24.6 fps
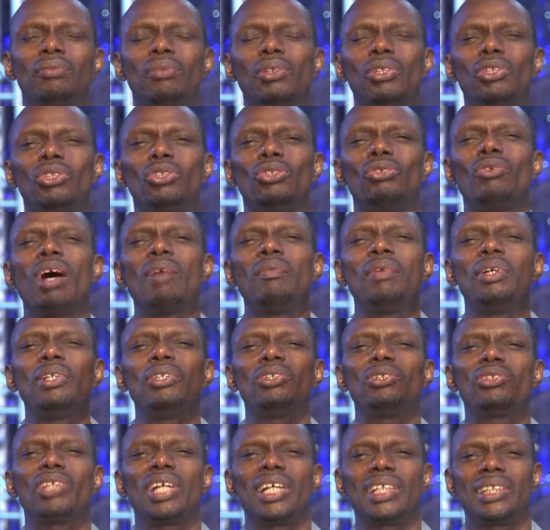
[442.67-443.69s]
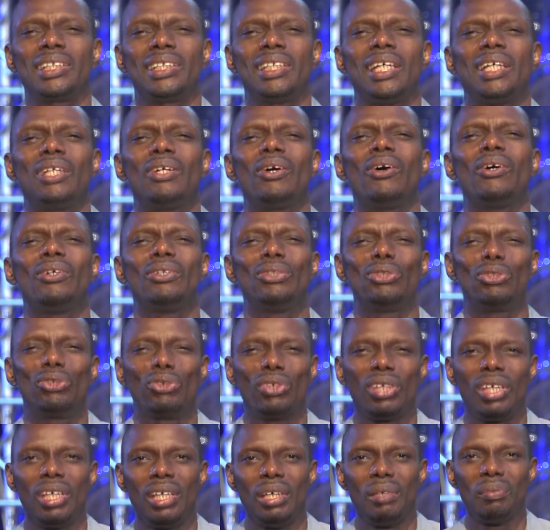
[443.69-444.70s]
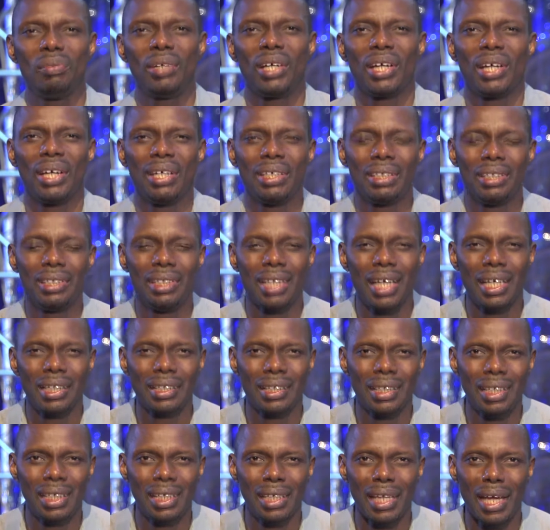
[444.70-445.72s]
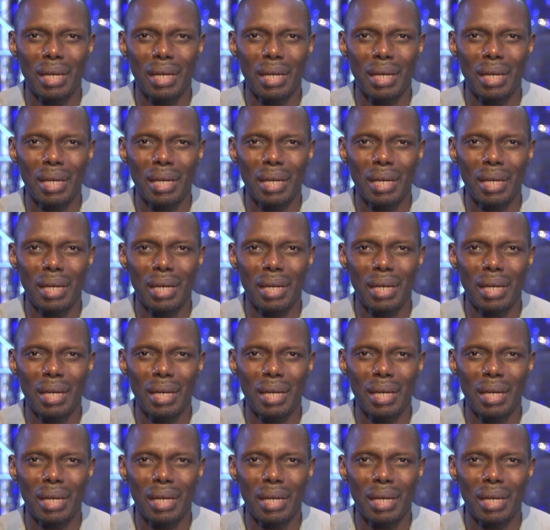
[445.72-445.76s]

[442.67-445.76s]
which you have entrusted unto him against that day,